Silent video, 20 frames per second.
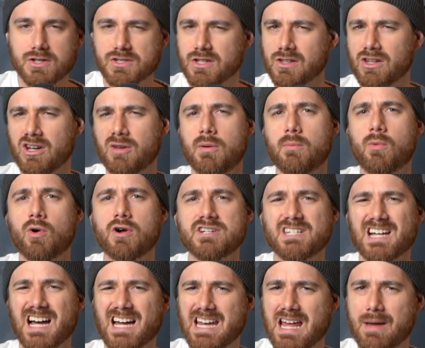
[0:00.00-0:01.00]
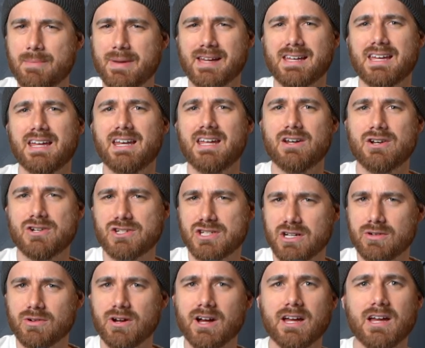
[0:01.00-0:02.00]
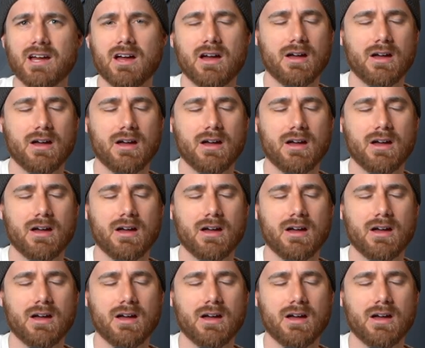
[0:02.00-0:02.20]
a little bit more dynamic in energy, right?